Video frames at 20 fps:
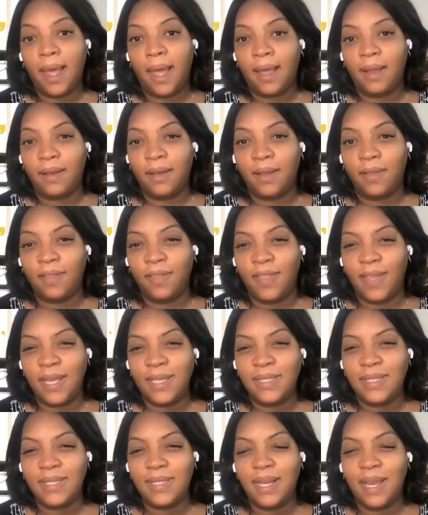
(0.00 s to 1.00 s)
And
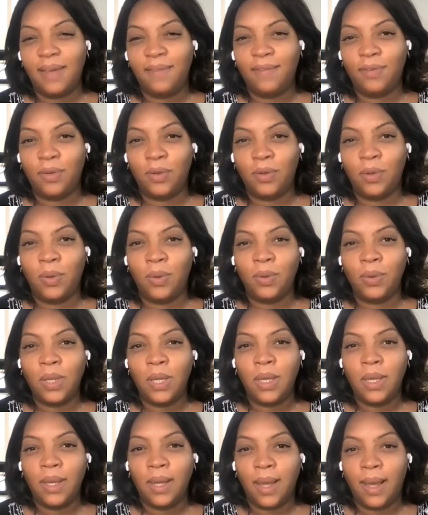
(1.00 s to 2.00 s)
this level,
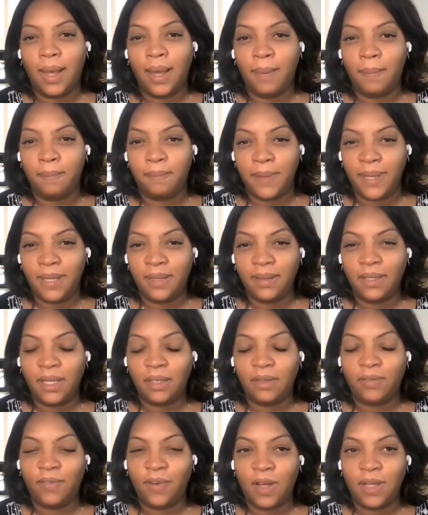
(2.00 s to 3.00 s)
um, being
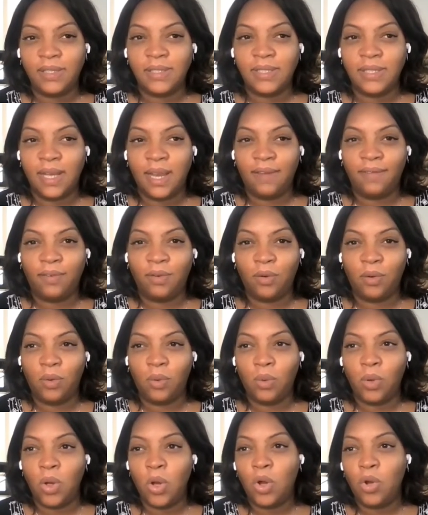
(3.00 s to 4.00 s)
the advanced
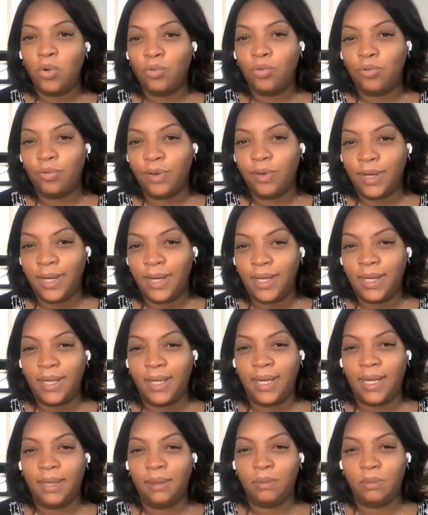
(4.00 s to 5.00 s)
level,
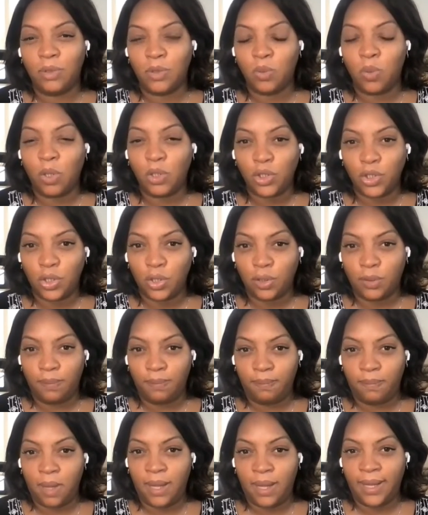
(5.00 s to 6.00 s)
really was what took
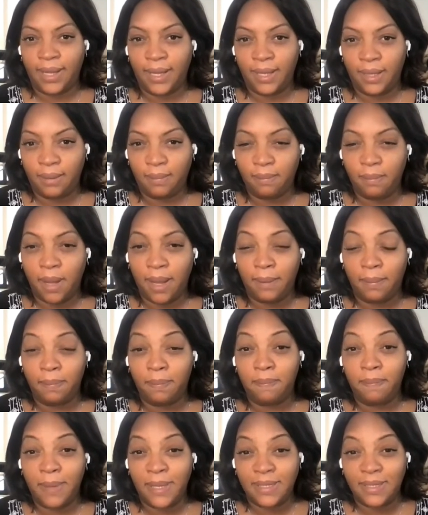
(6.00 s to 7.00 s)
my my
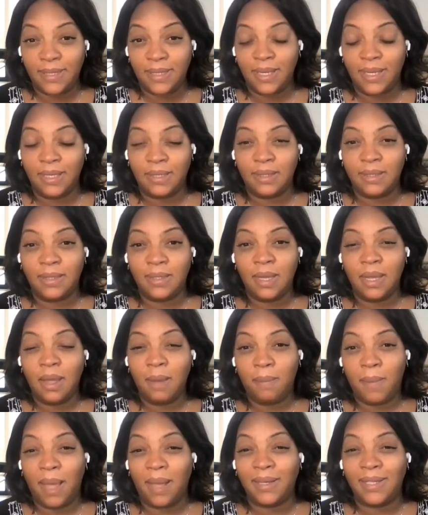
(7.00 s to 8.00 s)
business,
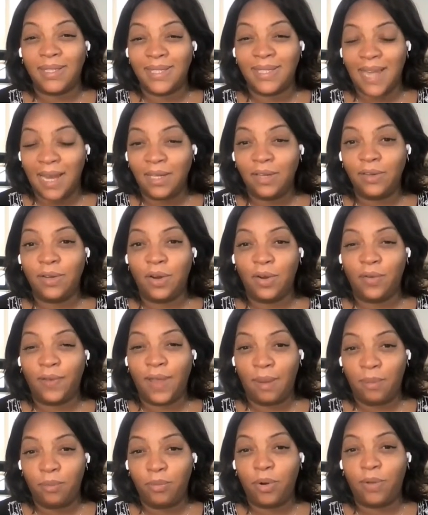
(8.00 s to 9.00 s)
my understanding of
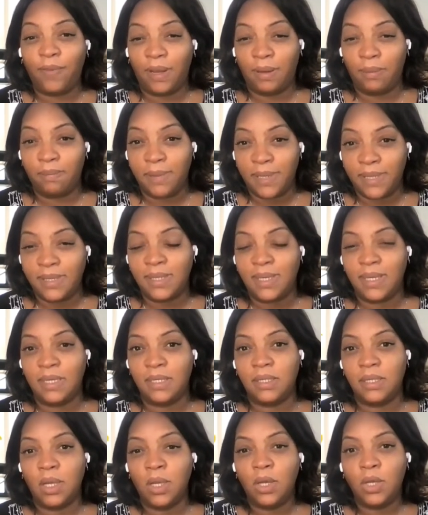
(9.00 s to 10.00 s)
improv in
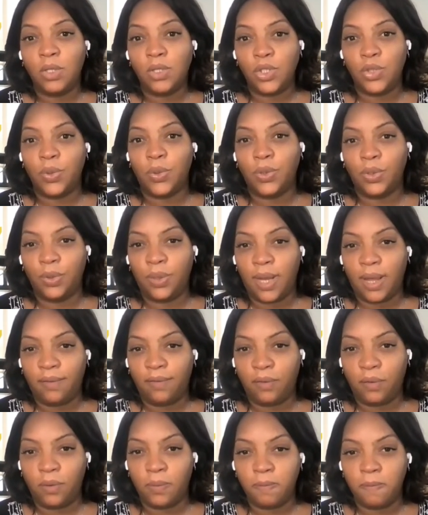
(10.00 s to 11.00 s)
business to a new
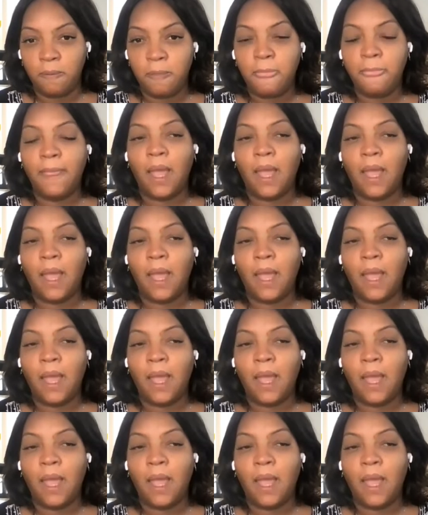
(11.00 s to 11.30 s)
level.